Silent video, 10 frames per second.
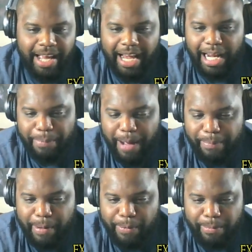I got a
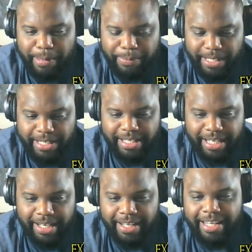pop up on my P
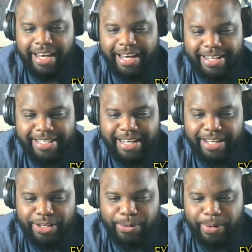C and it
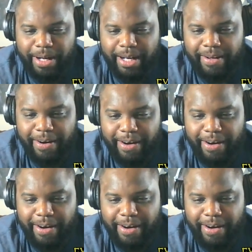said you uh,